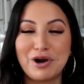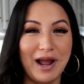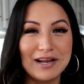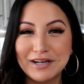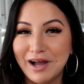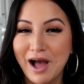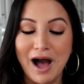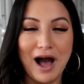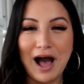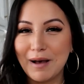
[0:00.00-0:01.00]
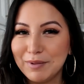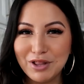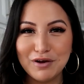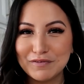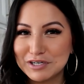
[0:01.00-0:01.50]
trying to hobble
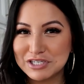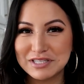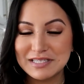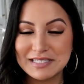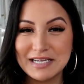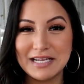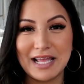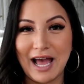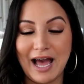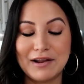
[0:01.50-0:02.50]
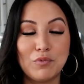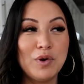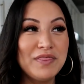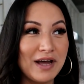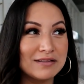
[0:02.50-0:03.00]
over to this kitty cat
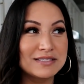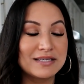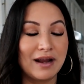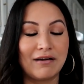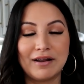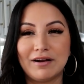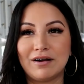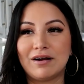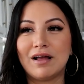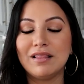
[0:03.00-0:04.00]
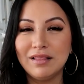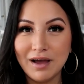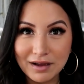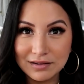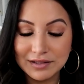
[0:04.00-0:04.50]
without scaring her.
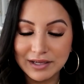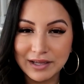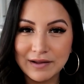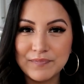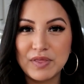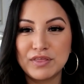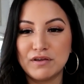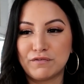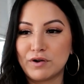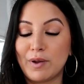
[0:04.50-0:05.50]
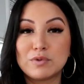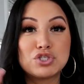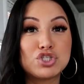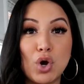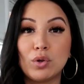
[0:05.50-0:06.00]
Luckily, the freeway was
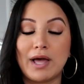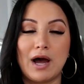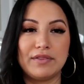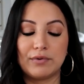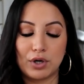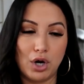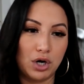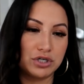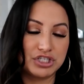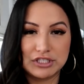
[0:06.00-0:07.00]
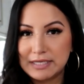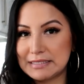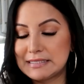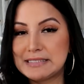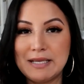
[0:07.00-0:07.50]
so loud, there were cars just like
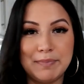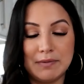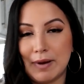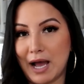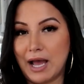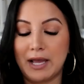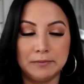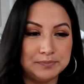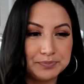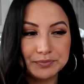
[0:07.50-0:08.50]
zipping by